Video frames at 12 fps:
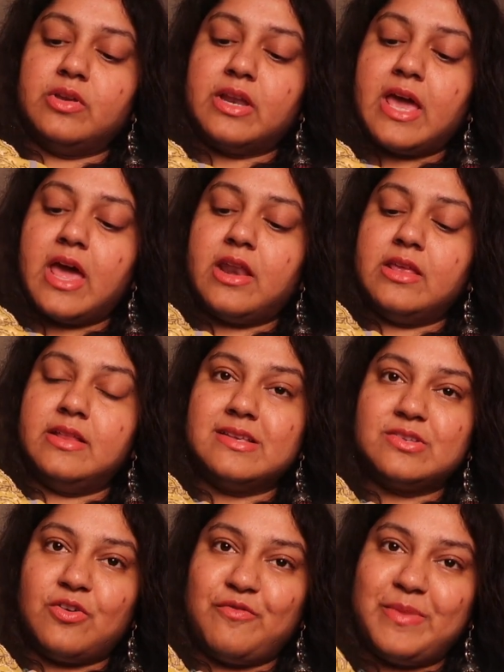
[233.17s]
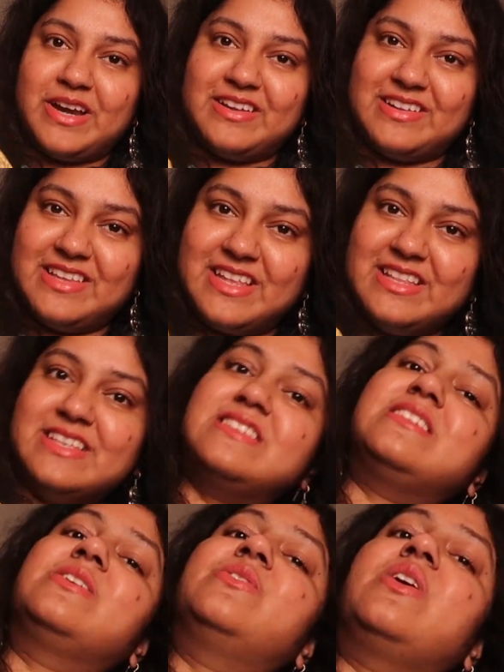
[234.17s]
can carry this off better, then this
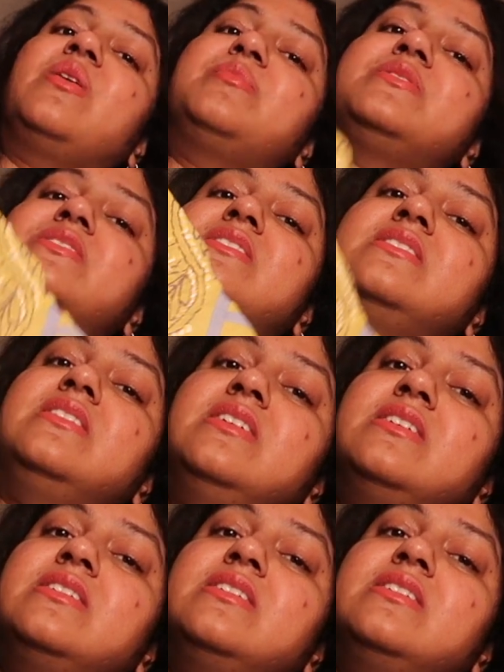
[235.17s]
is a good option.